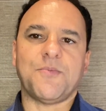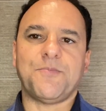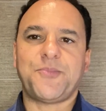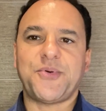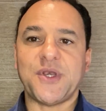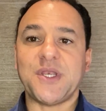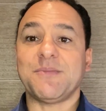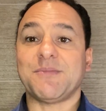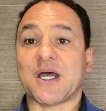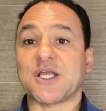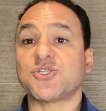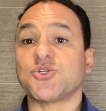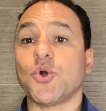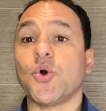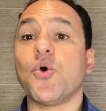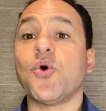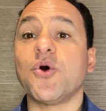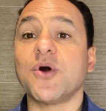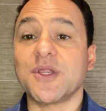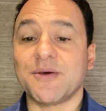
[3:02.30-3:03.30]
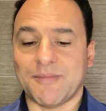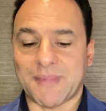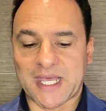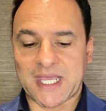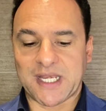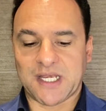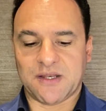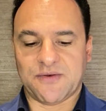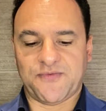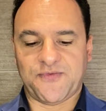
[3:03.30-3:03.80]
pretty much
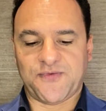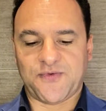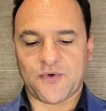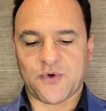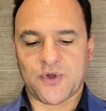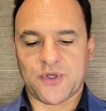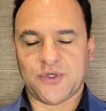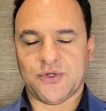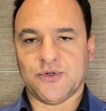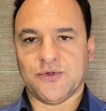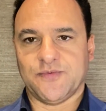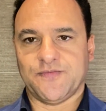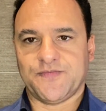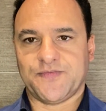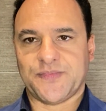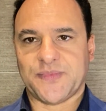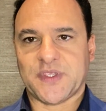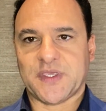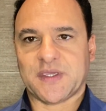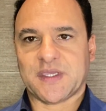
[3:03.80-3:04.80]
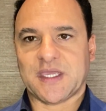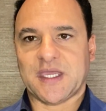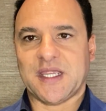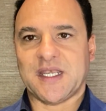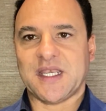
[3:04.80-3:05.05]
automated for you. Okay,